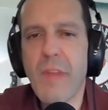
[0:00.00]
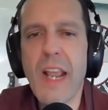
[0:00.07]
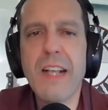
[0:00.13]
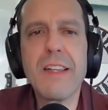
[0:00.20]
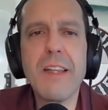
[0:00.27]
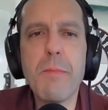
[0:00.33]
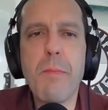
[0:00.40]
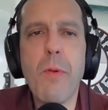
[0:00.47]

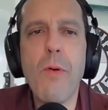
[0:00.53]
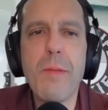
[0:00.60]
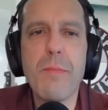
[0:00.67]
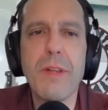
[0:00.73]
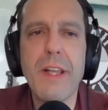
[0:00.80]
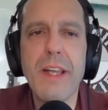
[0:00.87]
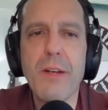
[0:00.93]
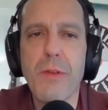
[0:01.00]
clip point
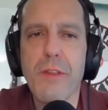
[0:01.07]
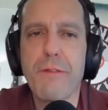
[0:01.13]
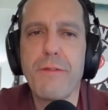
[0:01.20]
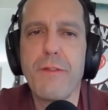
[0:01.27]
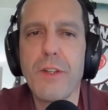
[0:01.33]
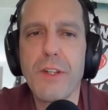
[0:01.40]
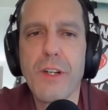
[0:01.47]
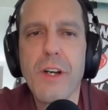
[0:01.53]
blade with a
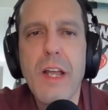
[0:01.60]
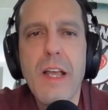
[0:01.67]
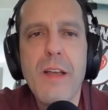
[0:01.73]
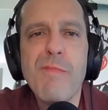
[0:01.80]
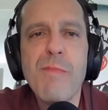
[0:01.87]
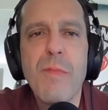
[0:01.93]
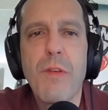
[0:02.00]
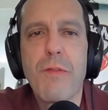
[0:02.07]
fuller,
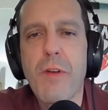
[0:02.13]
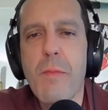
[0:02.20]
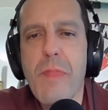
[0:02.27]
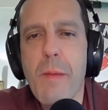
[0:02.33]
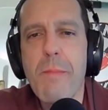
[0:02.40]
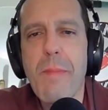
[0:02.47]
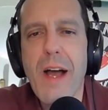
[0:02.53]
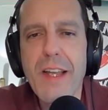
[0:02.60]
from
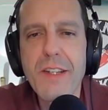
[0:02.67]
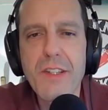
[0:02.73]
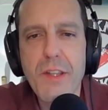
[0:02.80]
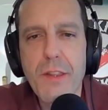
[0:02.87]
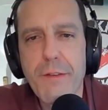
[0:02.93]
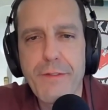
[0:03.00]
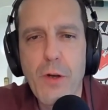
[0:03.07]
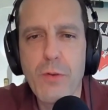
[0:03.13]
the minds
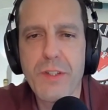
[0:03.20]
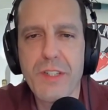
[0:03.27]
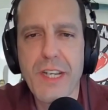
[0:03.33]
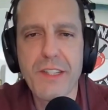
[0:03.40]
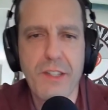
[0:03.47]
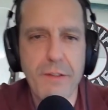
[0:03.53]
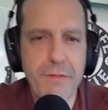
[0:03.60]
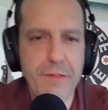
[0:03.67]
of the folks
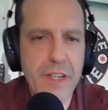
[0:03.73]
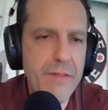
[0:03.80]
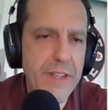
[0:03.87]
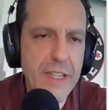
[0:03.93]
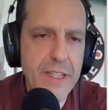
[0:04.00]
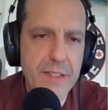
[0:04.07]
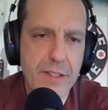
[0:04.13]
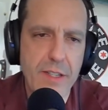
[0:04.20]
at
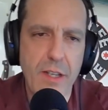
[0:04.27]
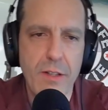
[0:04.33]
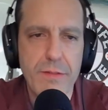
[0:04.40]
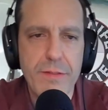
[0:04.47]
Civivi itself.